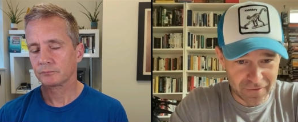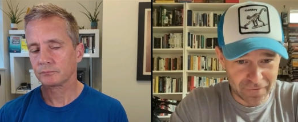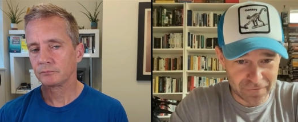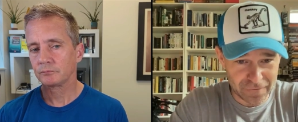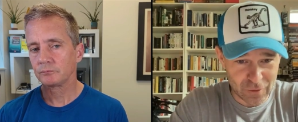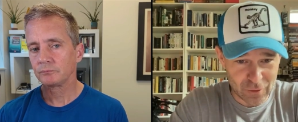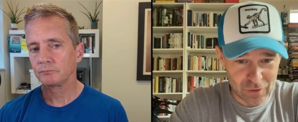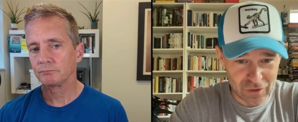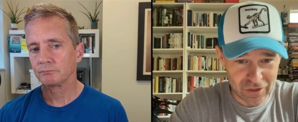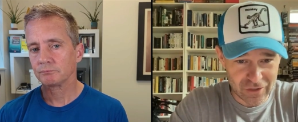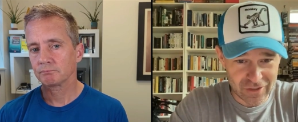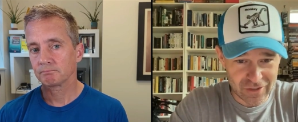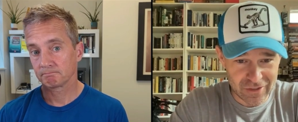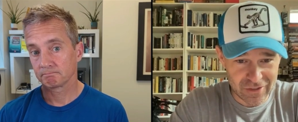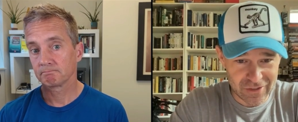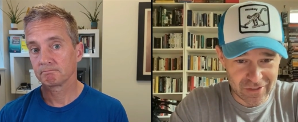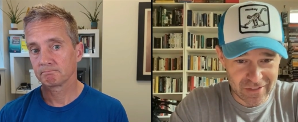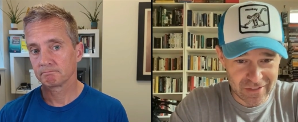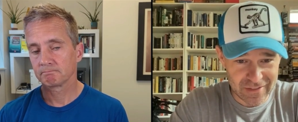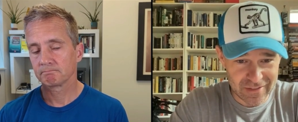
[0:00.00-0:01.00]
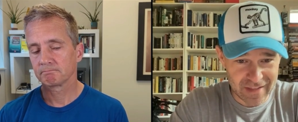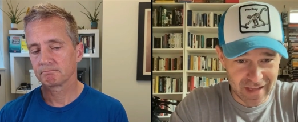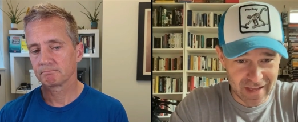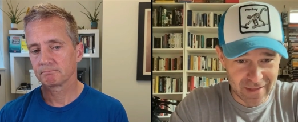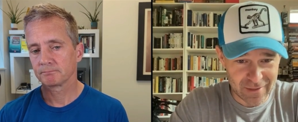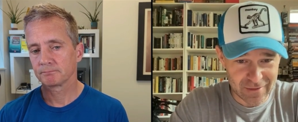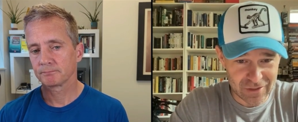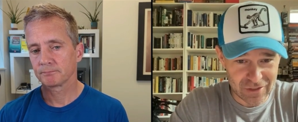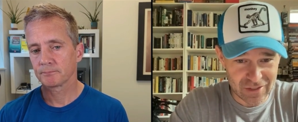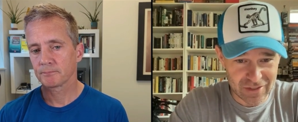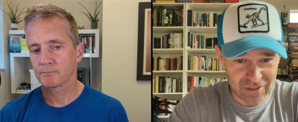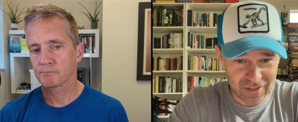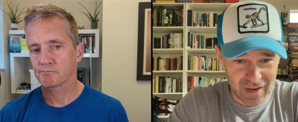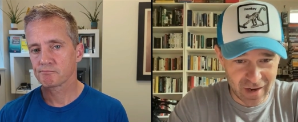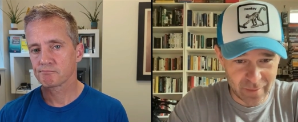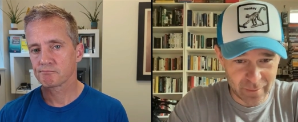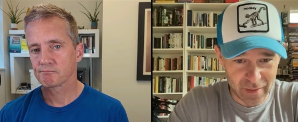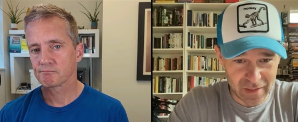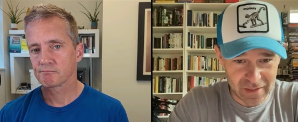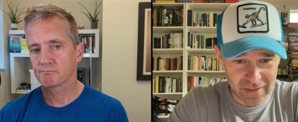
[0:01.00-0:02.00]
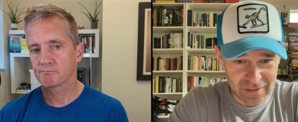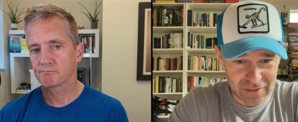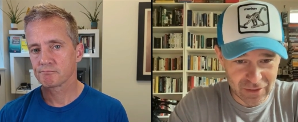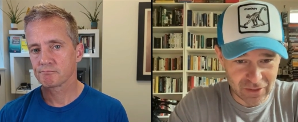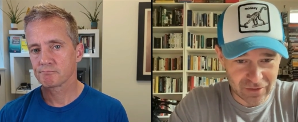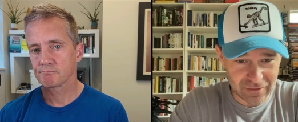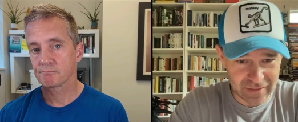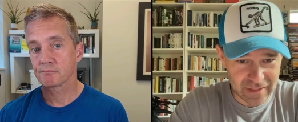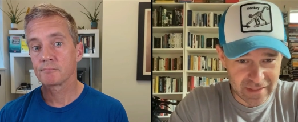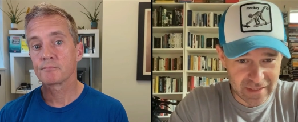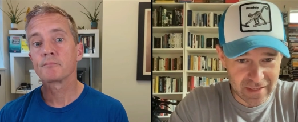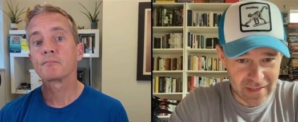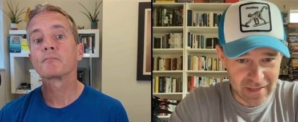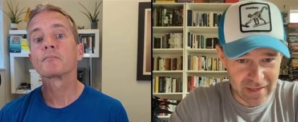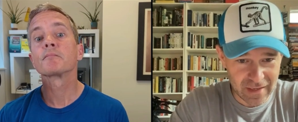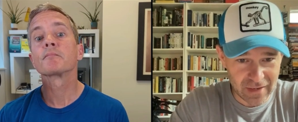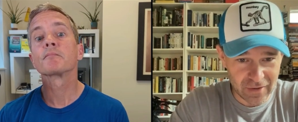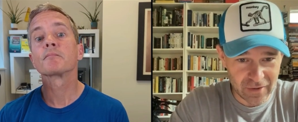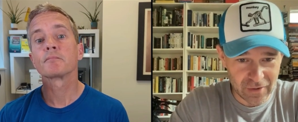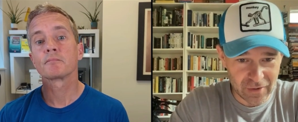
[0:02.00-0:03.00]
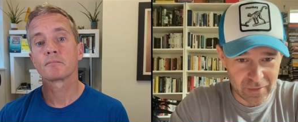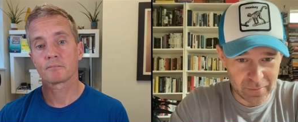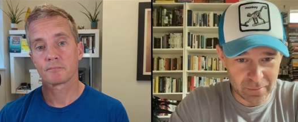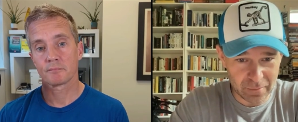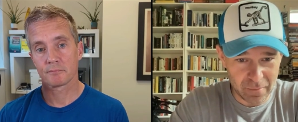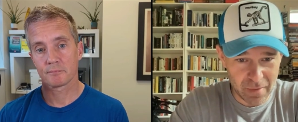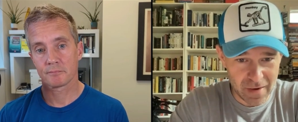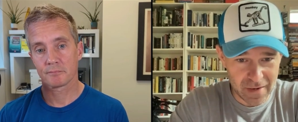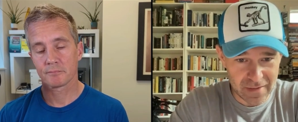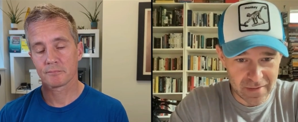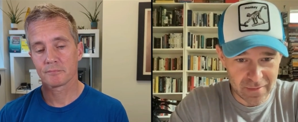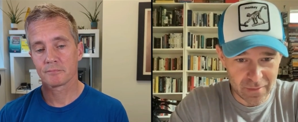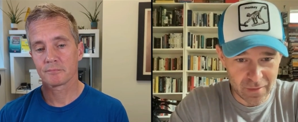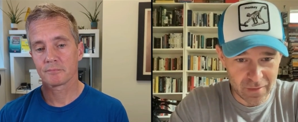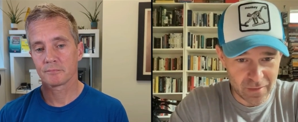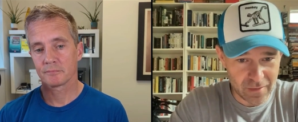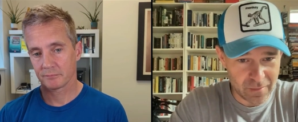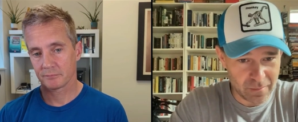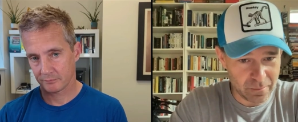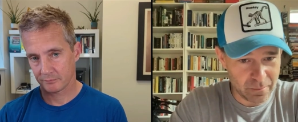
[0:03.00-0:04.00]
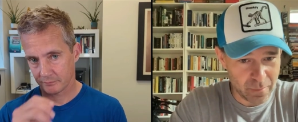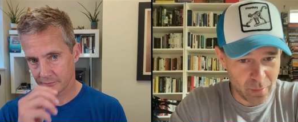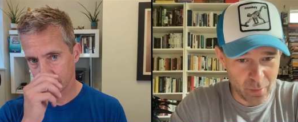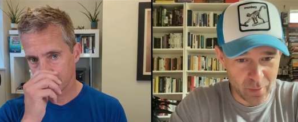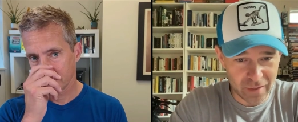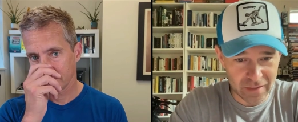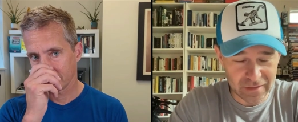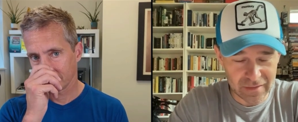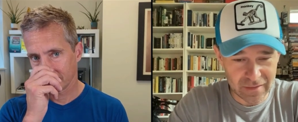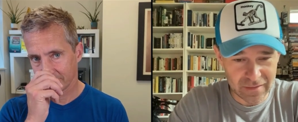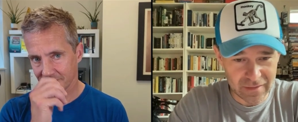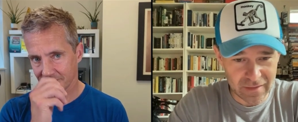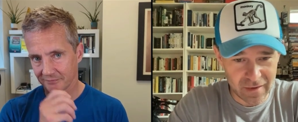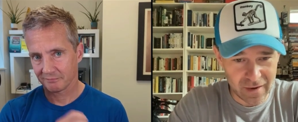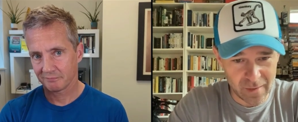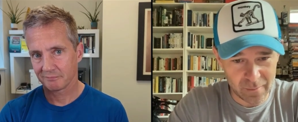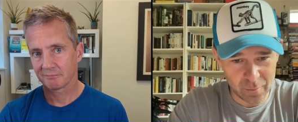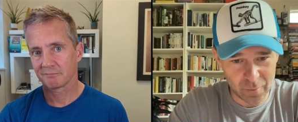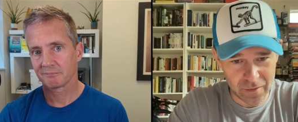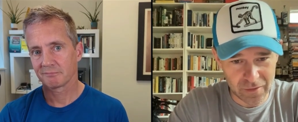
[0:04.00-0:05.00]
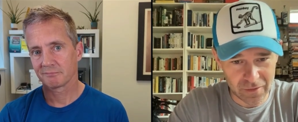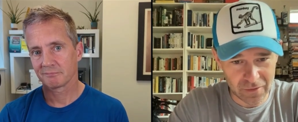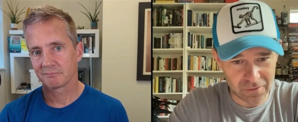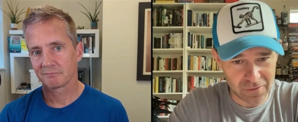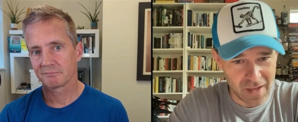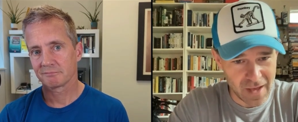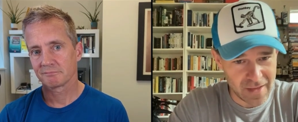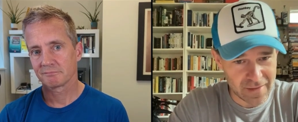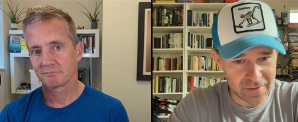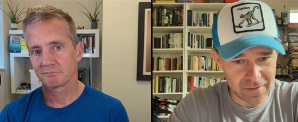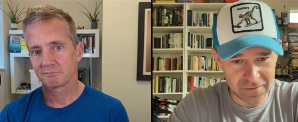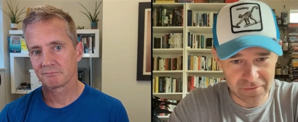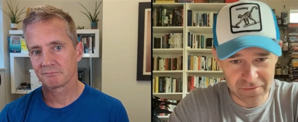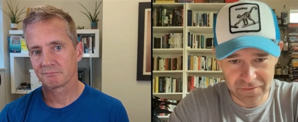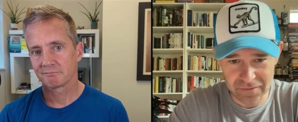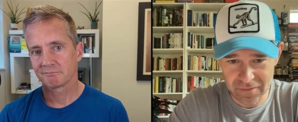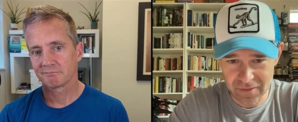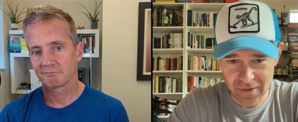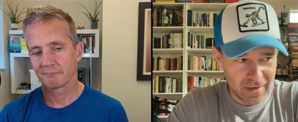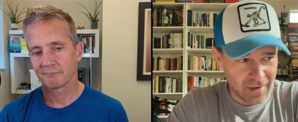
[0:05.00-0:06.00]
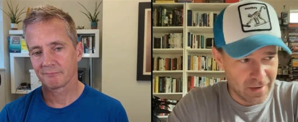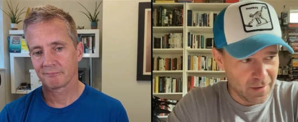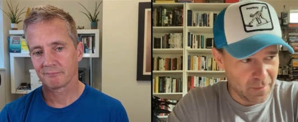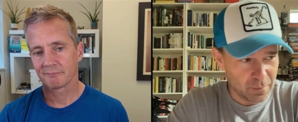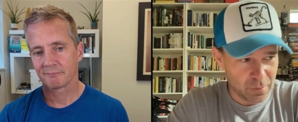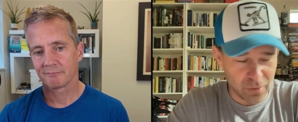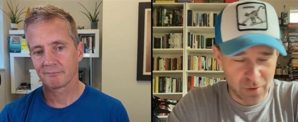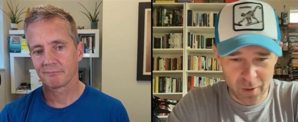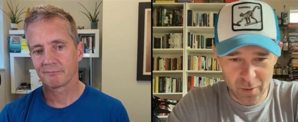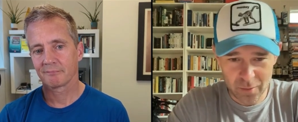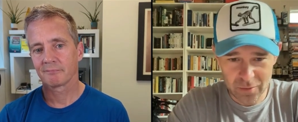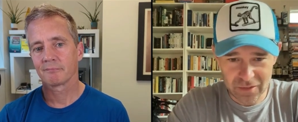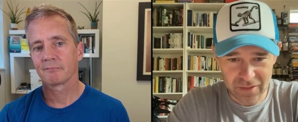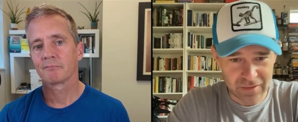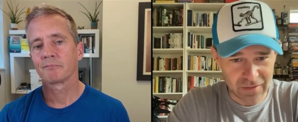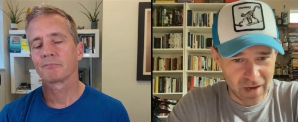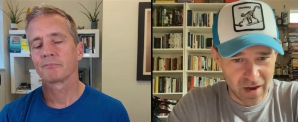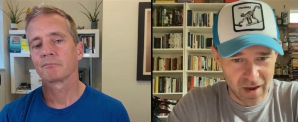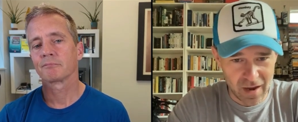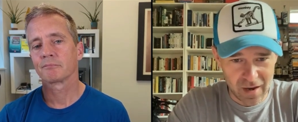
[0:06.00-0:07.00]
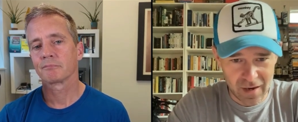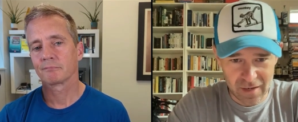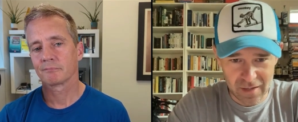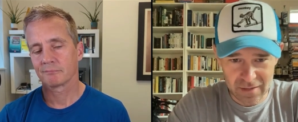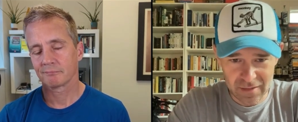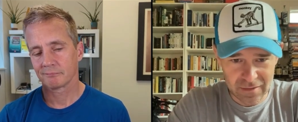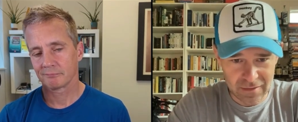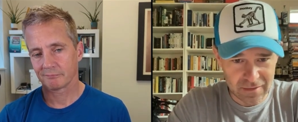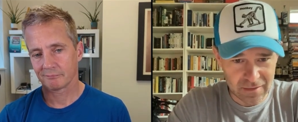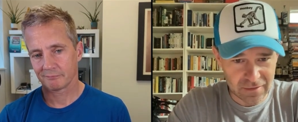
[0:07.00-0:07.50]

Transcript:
Speaker 1: the future is not just coming, it's already here, but boy, does it come with a lot of pros and cons